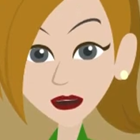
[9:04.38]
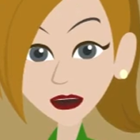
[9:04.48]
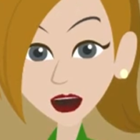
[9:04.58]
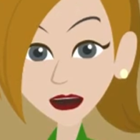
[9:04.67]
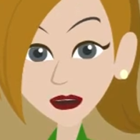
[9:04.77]
and
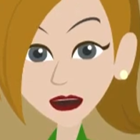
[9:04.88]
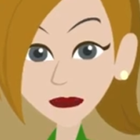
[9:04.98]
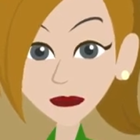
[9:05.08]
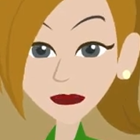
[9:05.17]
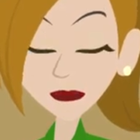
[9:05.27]
verbally.
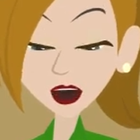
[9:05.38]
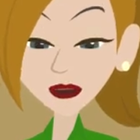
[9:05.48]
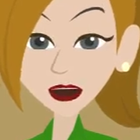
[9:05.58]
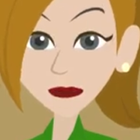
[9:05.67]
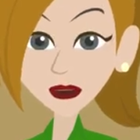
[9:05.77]
I want
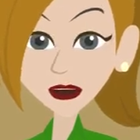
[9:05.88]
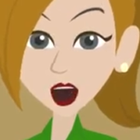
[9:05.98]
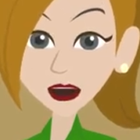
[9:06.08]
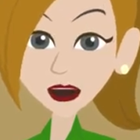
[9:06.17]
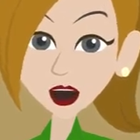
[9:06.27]
people to
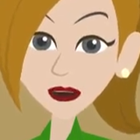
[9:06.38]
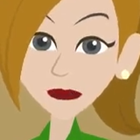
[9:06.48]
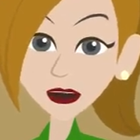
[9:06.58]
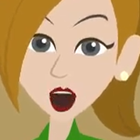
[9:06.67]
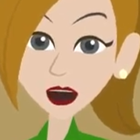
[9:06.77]
begin to
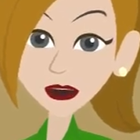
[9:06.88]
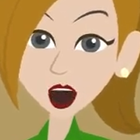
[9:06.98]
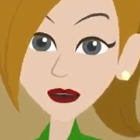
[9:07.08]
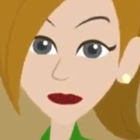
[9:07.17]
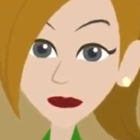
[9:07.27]
understand
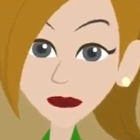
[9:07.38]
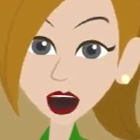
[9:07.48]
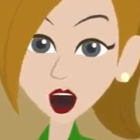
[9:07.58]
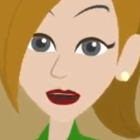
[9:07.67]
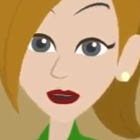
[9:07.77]
that we
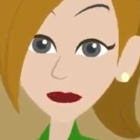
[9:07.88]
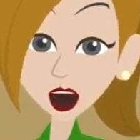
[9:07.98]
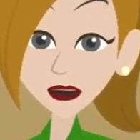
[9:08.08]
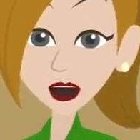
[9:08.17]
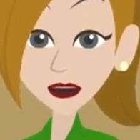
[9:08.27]
are the
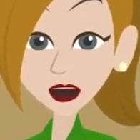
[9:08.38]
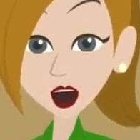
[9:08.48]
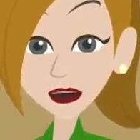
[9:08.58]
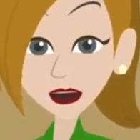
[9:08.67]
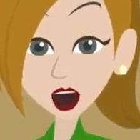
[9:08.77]
creator of our
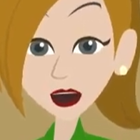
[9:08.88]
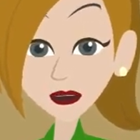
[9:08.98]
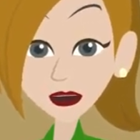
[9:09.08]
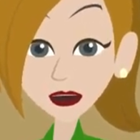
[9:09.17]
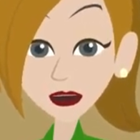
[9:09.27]
own
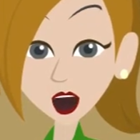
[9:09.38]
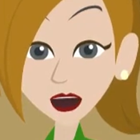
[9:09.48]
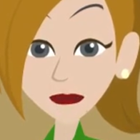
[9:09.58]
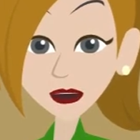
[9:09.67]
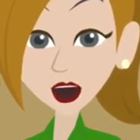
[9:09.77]
reality, and the way
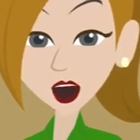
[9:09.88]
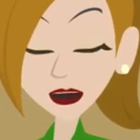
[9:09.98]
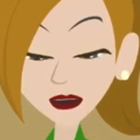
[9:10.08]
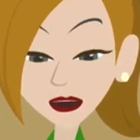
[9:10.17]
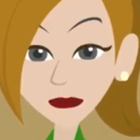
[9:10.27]
we feel is
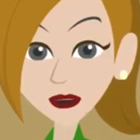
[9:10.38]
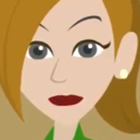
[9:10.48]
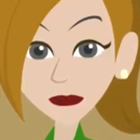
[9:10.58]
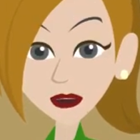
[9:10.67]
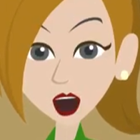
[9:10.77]

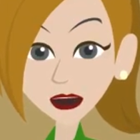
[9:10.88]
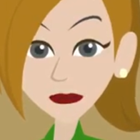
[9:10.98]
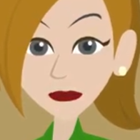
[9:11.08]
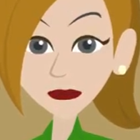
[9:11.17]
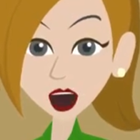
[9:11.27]
everything. And
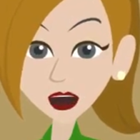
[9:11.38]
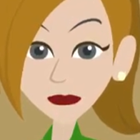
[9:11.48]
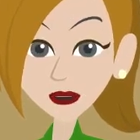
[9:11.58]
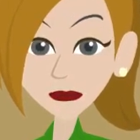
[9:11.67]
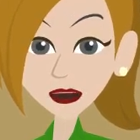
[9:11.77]
life is
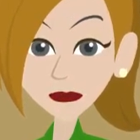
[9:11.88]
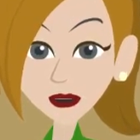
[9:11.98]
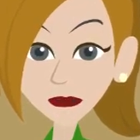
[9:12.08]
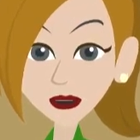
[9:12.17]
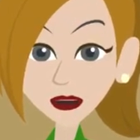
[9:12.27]
supposed to
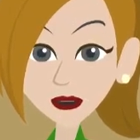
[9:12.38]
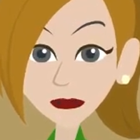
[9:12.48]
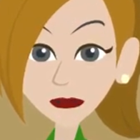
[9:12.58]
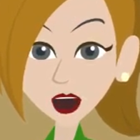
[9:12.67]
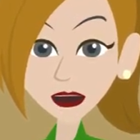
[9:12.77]
be good.
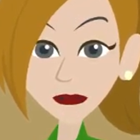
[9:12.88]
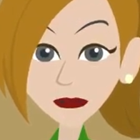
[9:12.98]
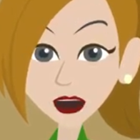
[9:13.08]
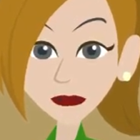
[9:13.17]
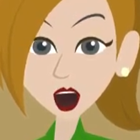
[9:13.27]
And
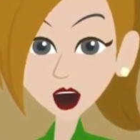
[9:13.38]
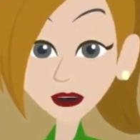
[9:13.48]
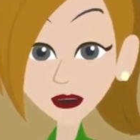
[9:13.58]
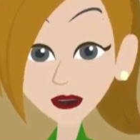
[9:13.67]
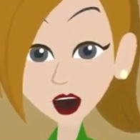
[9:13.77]

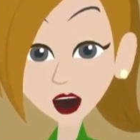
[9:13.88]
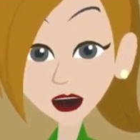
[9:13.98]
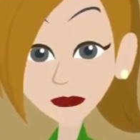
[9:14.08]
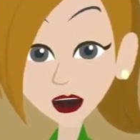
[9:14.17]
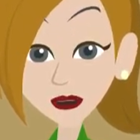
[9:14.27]
abundance is out
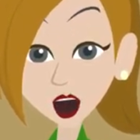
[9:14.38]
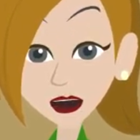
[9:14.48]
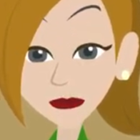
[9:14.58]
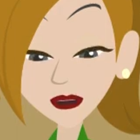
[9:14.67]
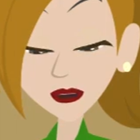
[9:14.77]
there for all
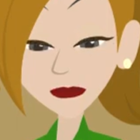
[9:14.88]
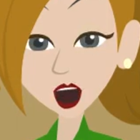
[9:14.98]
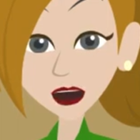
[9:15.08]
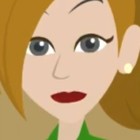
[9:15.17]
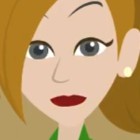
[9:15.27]
of us,
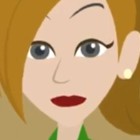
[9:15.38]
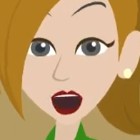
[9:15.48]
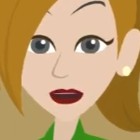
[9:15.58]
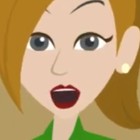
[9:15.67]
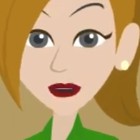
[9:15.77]
and
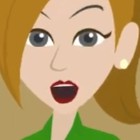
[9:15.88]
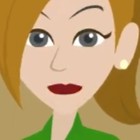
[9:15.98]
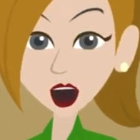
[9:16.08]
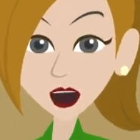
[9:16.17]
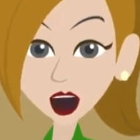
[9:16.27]
it is
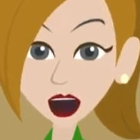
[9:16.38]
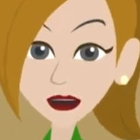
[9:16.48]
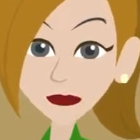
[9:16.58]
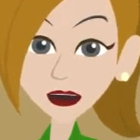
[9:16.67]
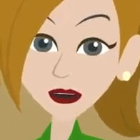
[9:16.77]

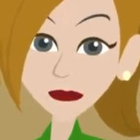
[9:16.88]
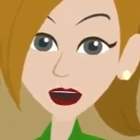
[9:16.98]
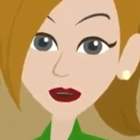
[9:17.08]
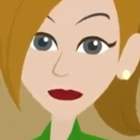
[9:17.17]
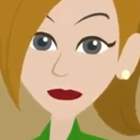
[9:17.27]
illogical that there
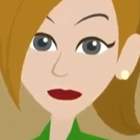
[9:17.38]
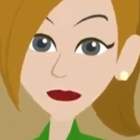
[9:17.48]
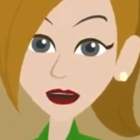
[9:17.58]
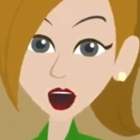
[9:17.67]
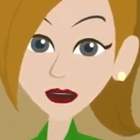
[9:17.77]
would be
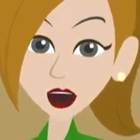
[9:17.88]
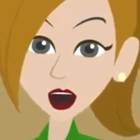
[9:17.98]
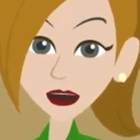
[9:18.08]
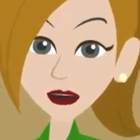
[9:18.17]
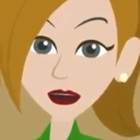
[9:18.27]
some people
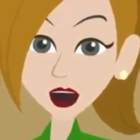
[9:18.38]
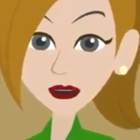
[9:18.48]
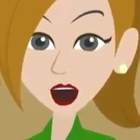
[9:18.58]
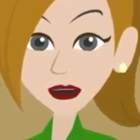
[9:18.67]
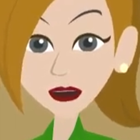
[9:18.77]
that would have
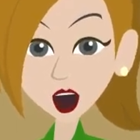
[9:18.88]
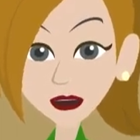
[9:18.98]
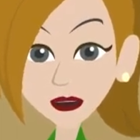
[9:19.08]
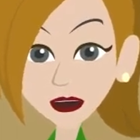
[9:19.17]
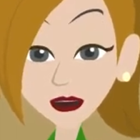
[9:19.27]

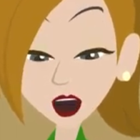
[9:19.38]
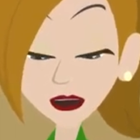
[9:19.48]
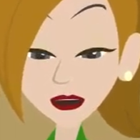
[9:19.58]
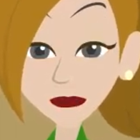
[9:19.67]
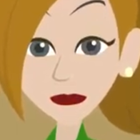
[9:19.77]
outrageous
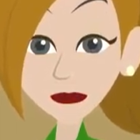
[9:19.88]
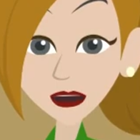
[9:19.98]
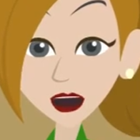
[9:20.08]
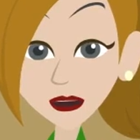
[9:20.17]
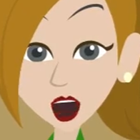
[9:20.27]
abundance
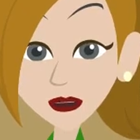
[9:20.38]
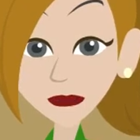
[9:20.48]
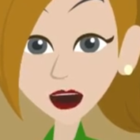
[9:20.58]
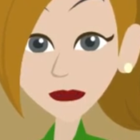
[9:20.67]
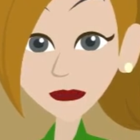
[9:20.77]
and some
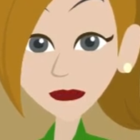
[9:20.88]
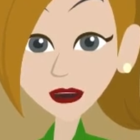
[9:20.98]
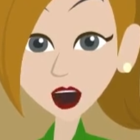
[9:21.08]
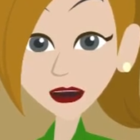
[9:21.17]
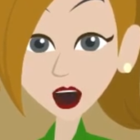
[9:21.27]
people that would
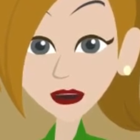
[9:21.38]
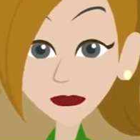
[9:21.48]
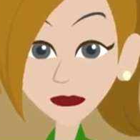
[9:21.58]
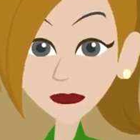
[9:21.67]
hardly have